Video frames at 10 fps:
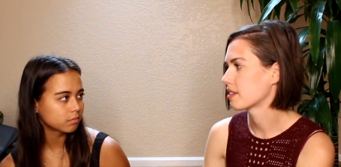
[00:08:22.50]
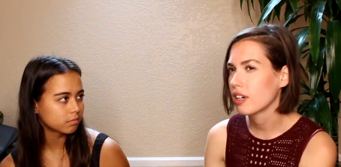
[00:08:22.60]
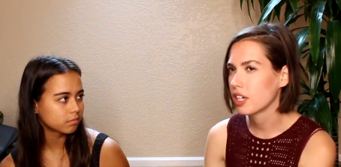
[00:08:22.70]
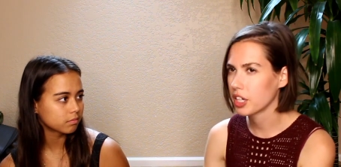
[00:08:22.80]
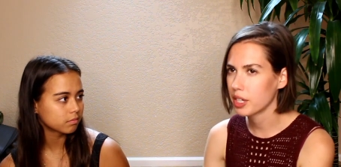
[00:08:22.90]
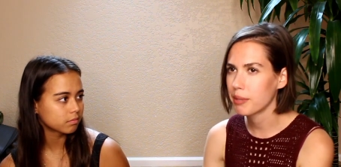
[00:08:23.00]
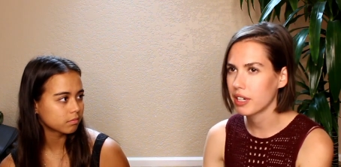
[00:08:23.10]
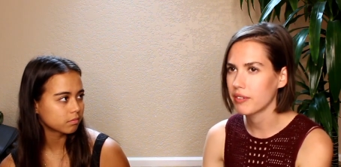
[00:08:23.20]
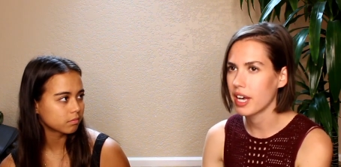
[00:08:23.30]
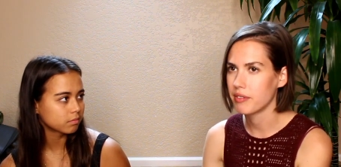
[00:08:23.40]
Speaker 1: a good
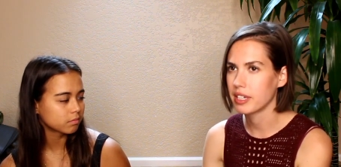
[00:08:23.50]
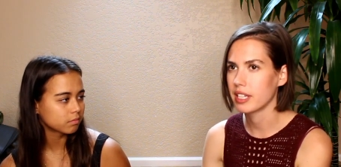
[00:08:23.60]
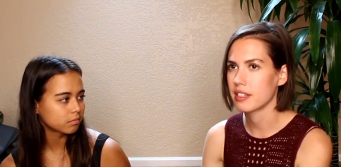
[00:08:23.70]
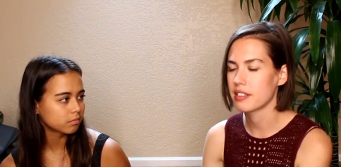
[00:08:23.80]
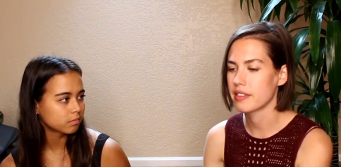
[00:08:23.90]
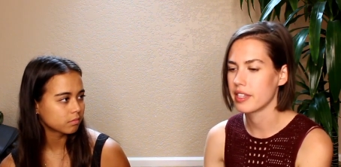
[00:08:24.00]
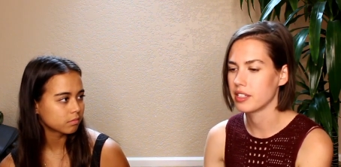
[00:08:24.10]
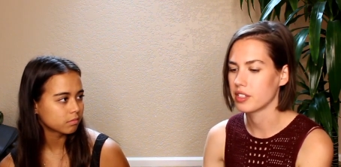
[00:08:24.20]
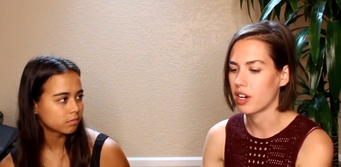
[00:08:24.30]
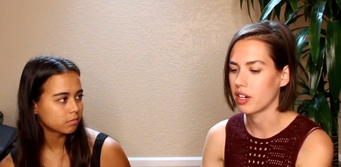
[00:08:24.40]
amount of evidence
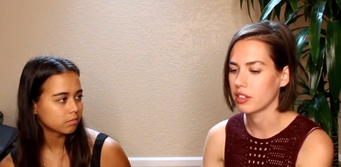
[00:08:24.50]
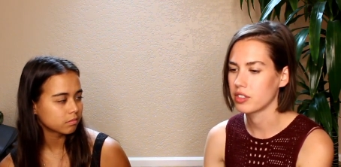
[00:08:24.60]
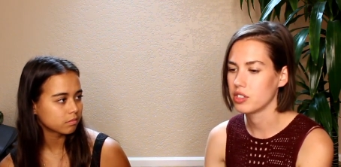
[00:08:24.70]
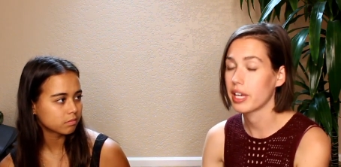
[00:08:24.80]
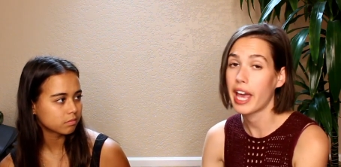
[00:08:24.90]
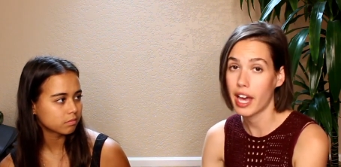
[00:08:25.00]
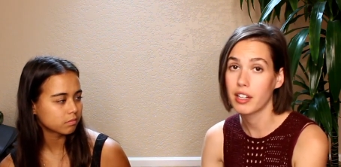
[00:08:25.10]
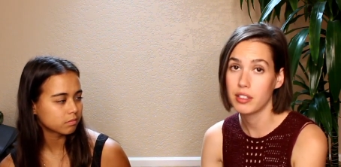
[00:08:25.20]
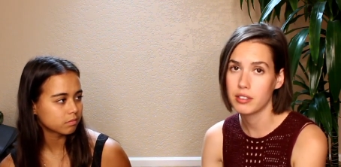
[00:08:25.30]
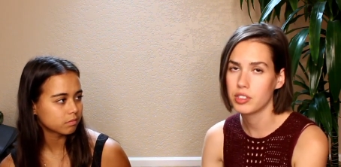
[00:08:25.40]
that dogs
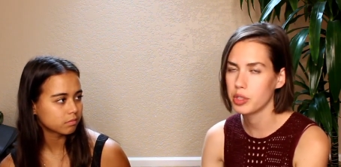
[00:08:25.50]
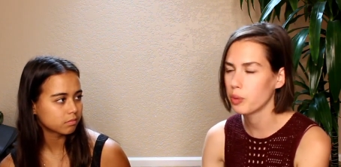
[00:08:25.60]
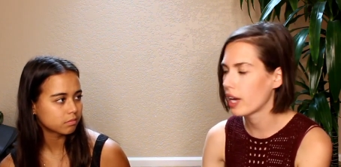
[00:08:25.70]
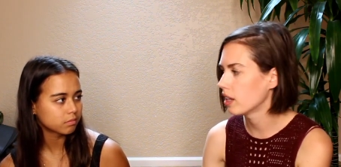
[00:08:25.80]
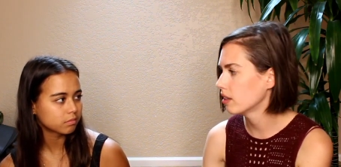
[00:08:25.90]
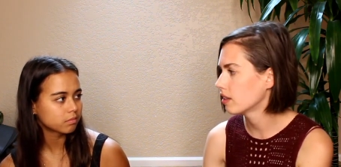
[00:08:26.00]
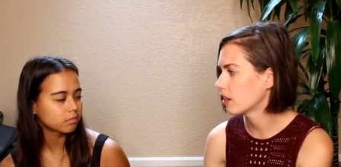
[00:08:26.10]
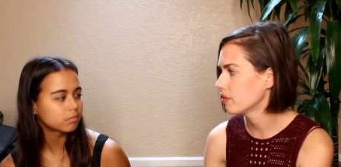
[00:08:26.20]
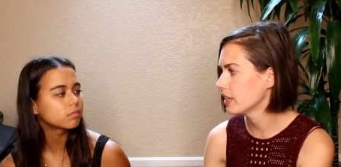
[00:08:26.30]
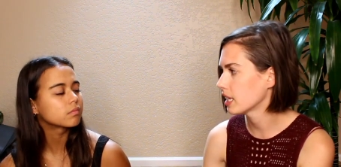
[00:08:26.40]
can do well
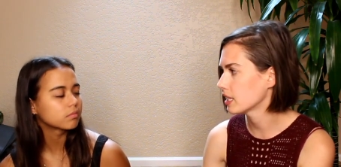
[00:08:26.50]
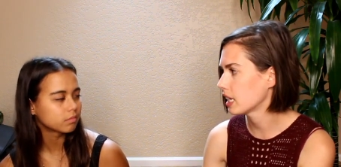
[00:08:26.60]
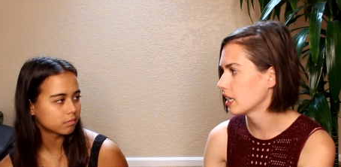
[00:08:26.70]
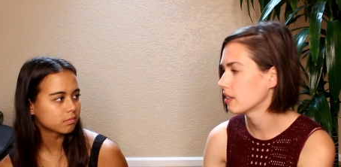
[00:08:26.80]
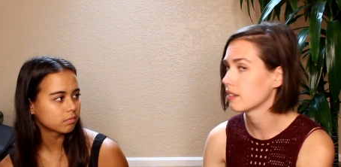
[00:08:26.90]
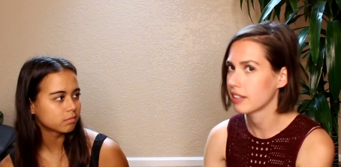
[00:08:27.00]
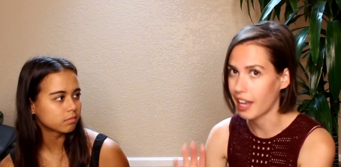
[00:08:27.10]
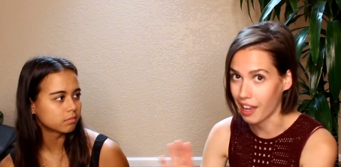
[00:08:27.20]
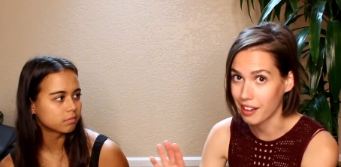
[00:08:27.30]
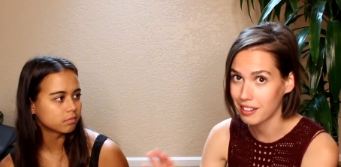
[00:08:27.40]
on a vegan diet.
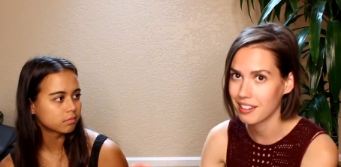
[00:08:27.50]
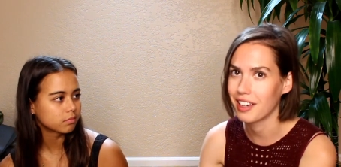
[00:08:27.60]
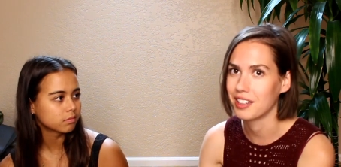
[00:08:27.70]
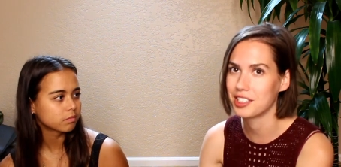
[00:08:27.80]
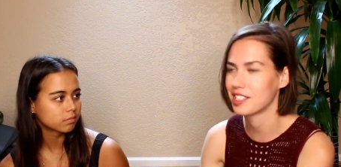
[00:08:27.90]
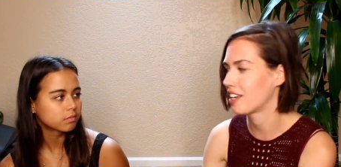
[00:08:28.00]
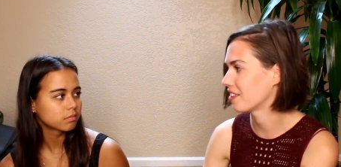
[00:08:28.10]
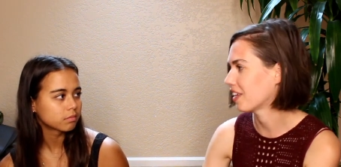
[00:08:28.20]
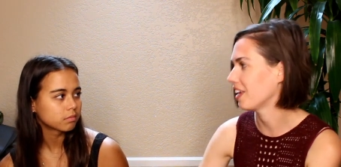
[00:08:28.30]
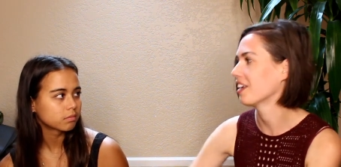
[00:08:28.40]
Can. Mm-hmm. I
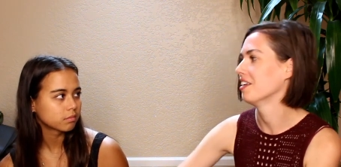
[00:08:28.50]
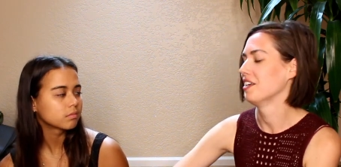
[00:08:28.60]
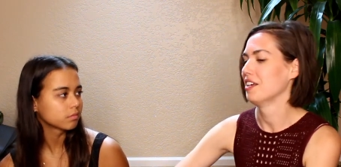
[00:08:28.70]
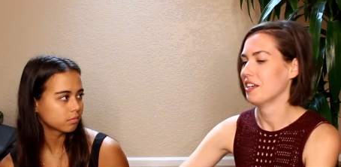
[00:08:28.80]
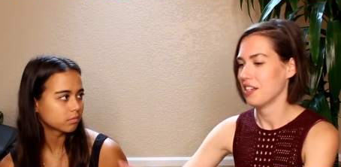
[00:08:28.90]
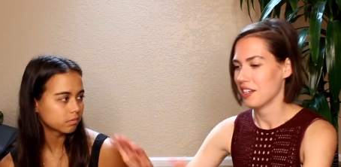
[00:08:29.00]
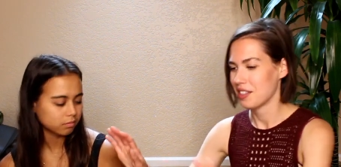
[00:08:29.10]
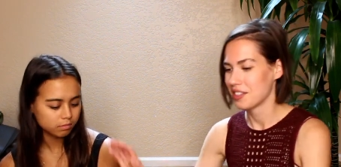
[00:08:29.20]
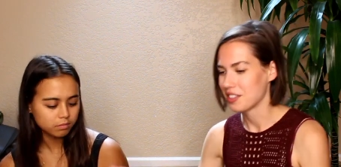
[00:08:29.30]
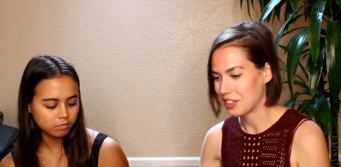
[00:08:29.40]
understand, like,
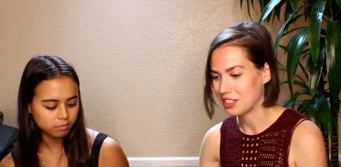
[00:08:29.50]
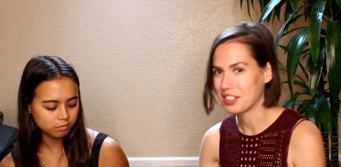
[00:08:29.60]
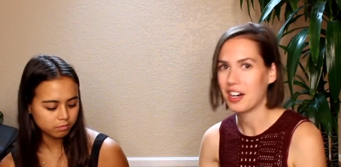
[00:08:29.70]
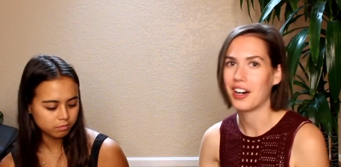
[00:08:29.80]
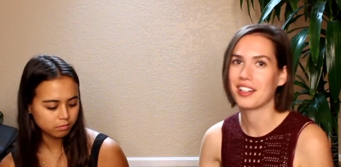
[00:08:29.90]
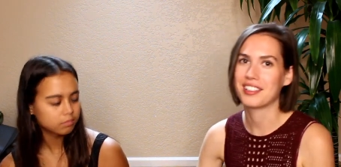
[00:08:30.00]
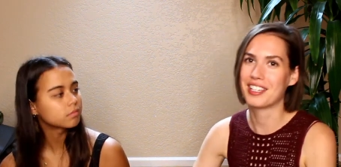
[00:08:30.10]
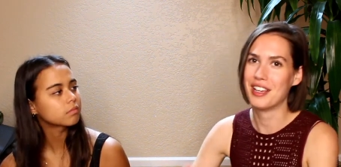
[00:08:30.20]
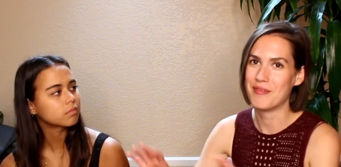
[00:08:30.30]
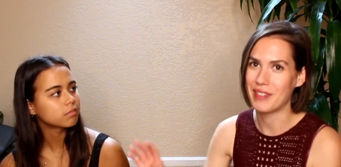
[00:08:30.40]
certain
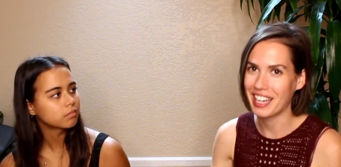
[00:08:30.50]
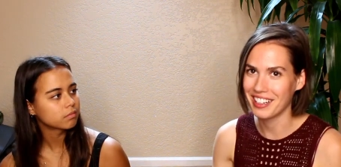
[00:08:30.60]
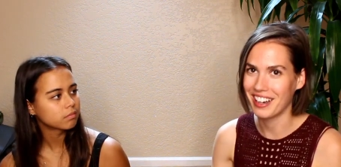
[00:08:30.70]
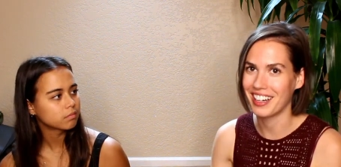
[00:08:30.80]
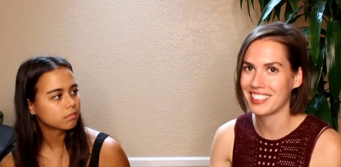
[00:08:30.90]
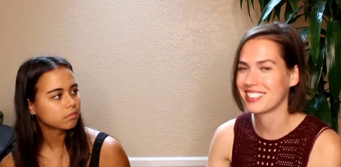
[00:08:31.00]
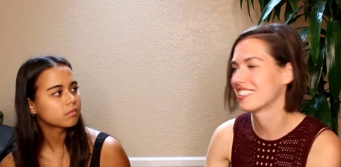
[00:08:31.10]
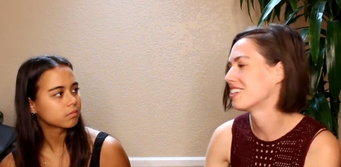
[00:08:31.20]
dogs might not.